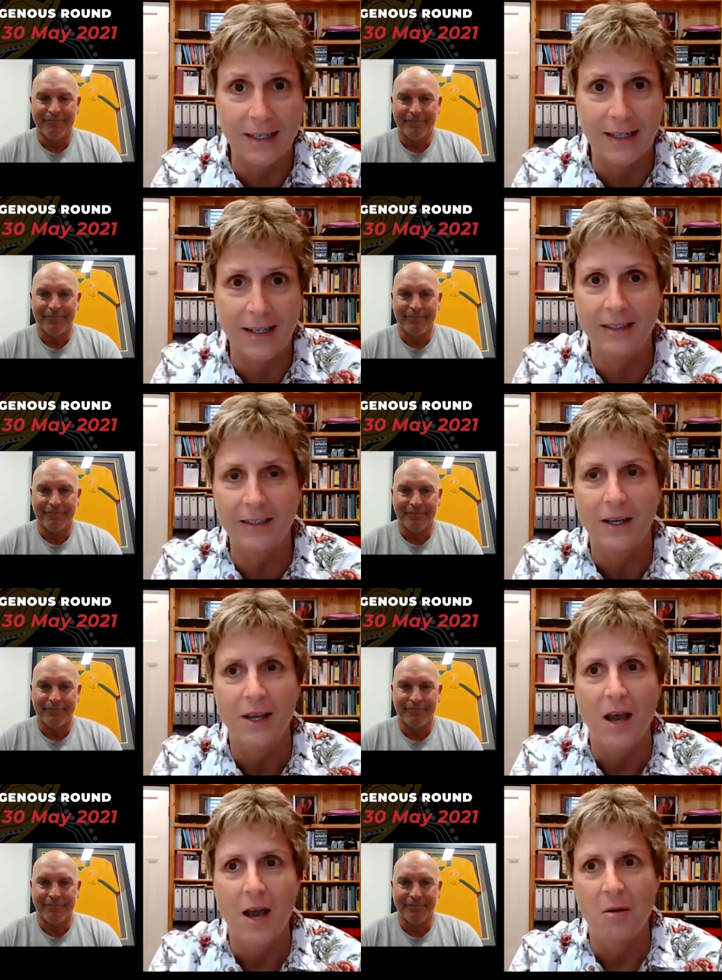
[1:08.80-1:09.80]
Speaker 1: caned,
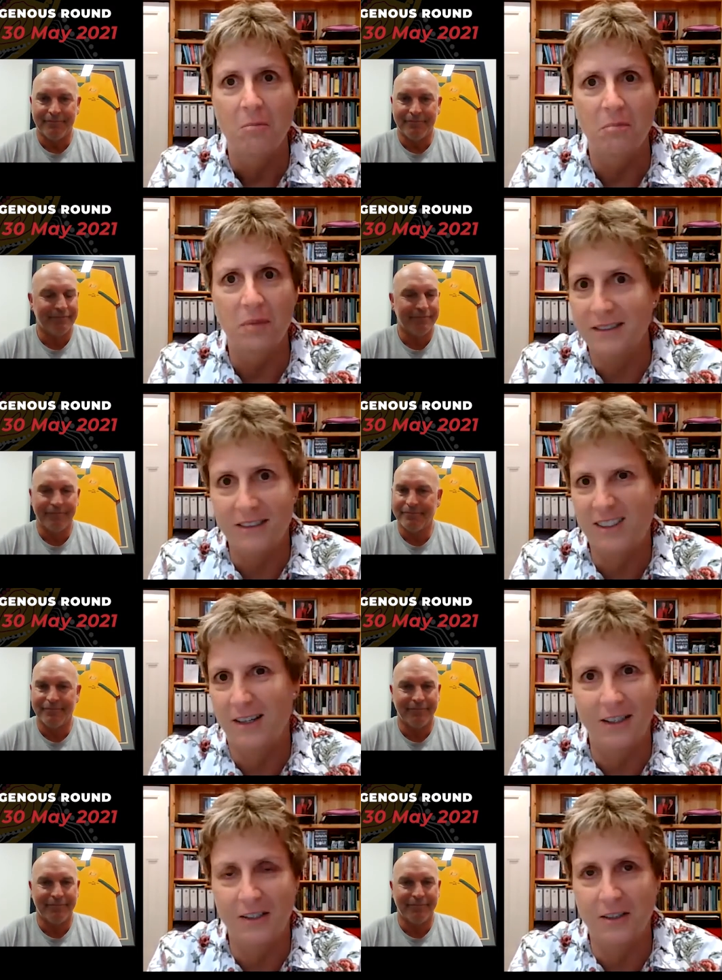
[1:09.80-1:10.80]
but I,
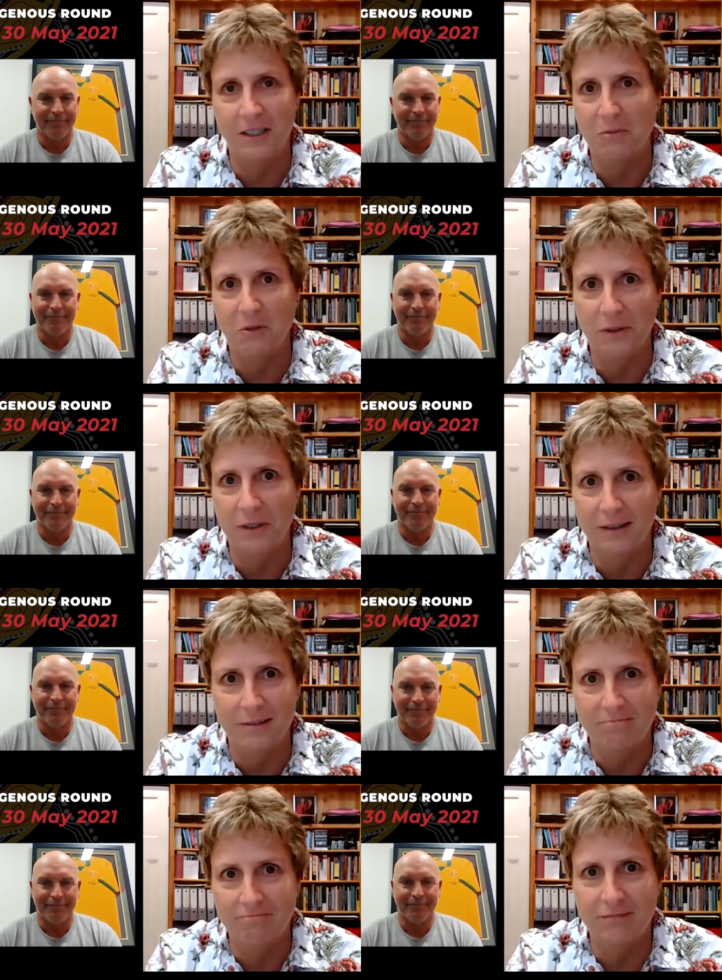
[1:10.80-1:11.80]
I just kept doing it.
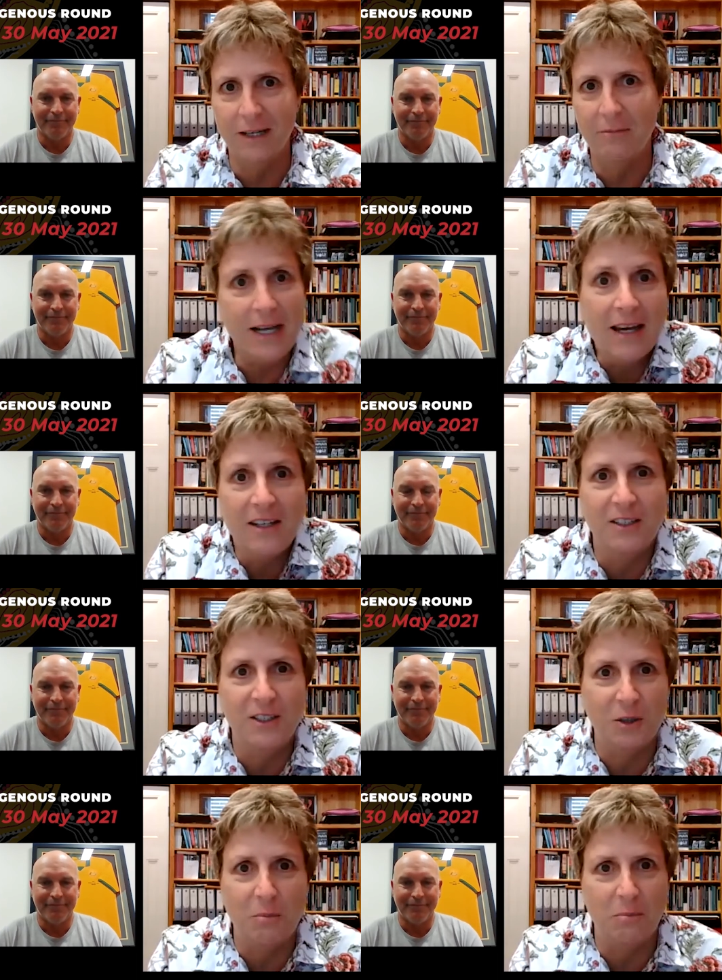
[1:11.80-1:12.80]
Mm. I mean, mm. how do you
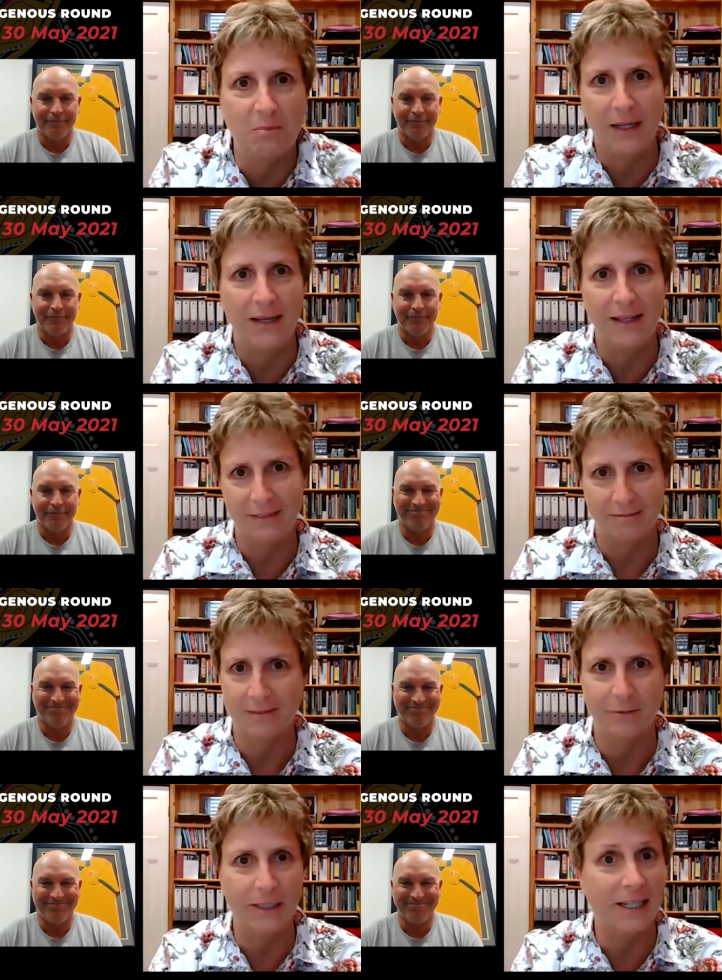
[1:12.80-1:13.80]
stop playing
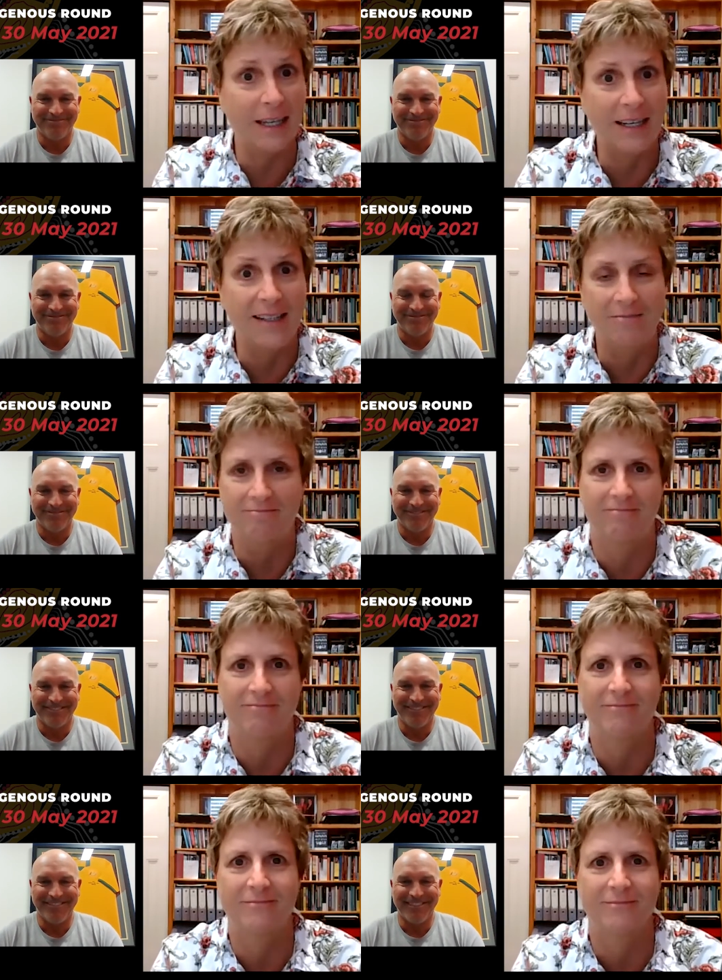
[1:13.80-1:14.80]
when you can?
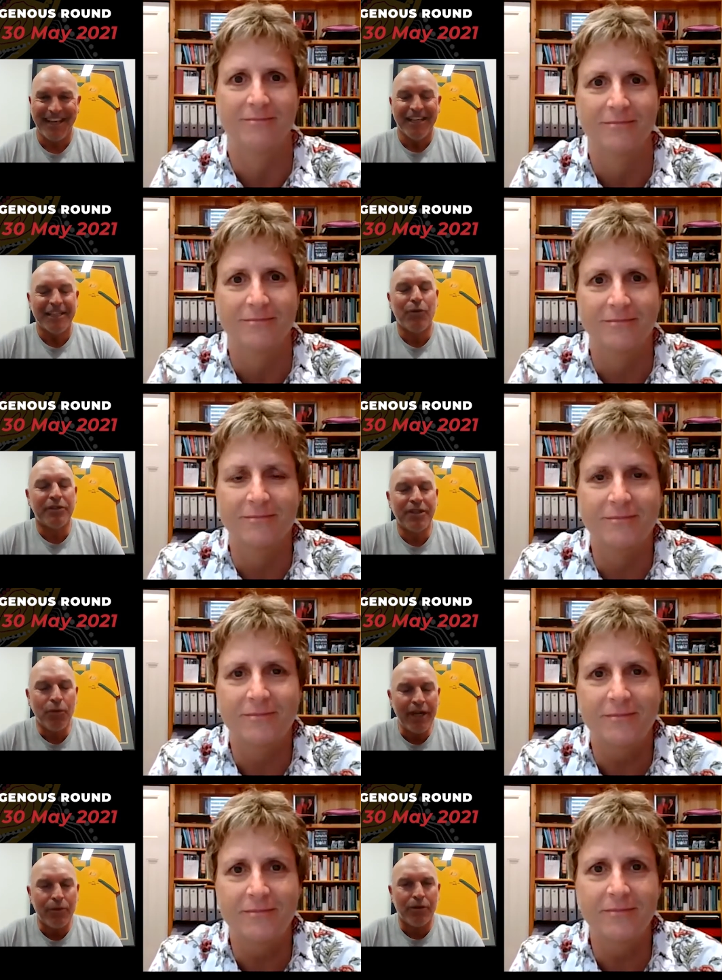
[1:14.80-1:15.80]
Speaker 2: Mm. So,
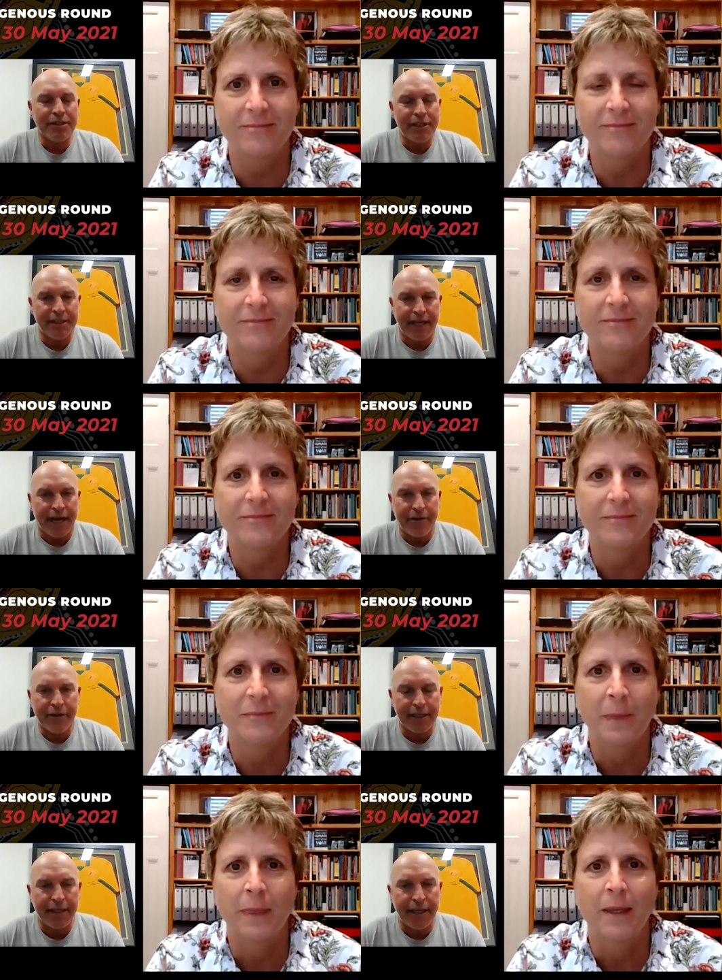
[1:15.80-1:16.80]
so where was this,
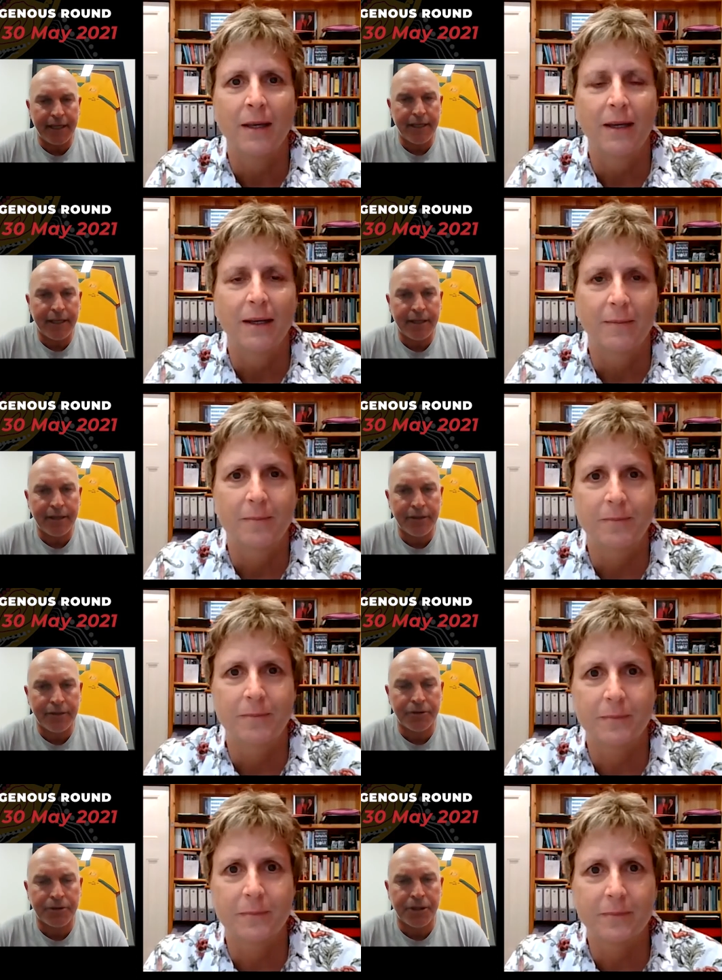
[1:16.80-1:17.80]
Karen? And and uh, your,
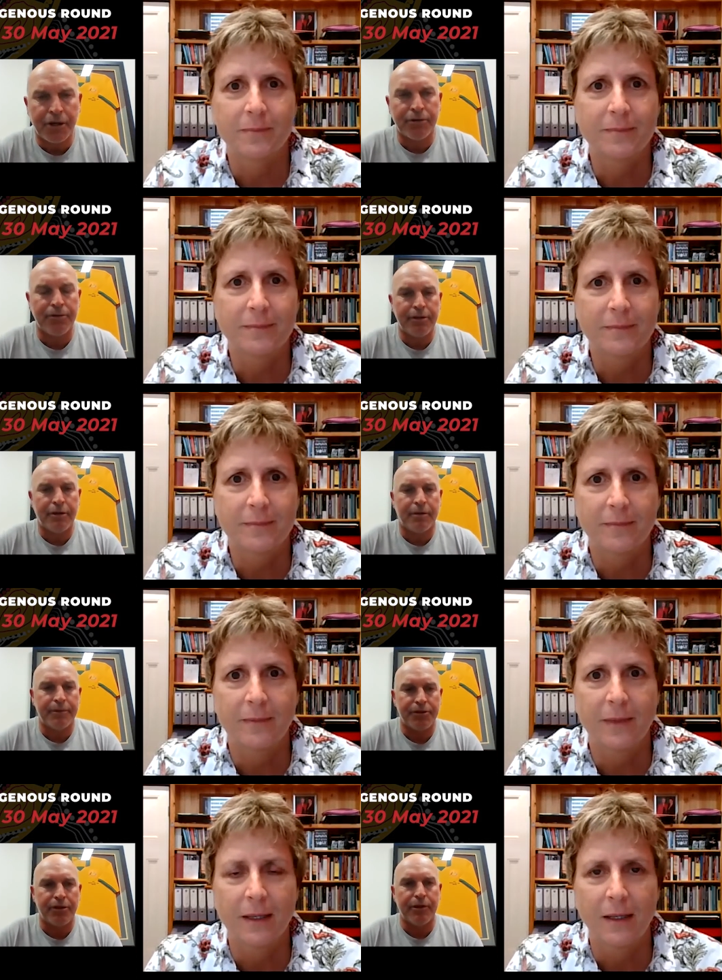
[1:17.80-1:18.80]
your, childhood, I'm
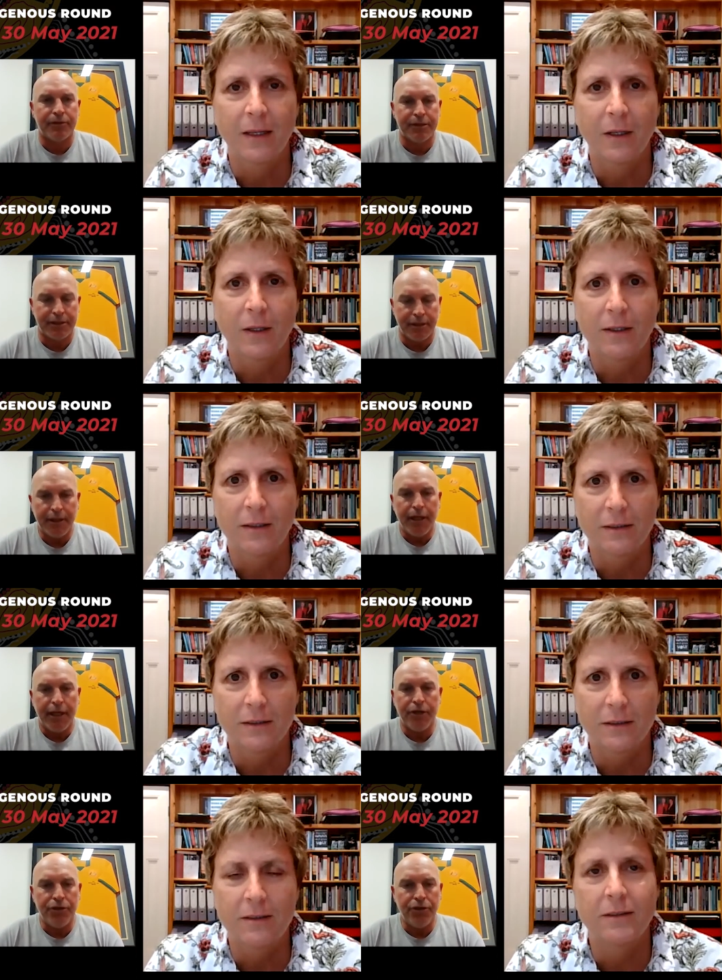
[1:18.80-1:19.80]
assuming, was
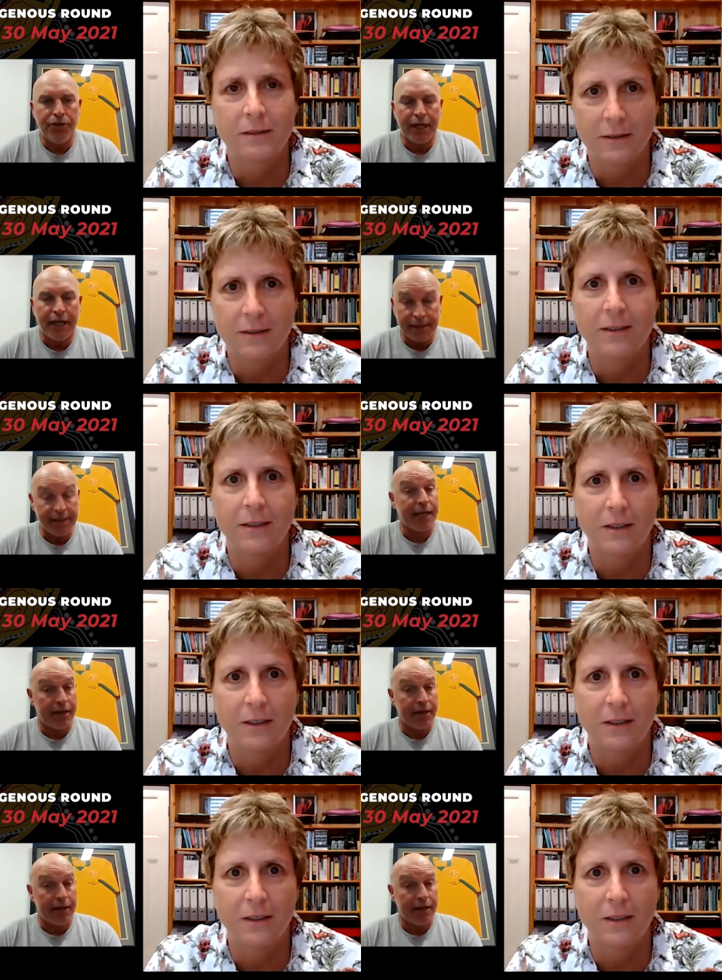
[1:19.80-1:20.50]
in Newcastle. Is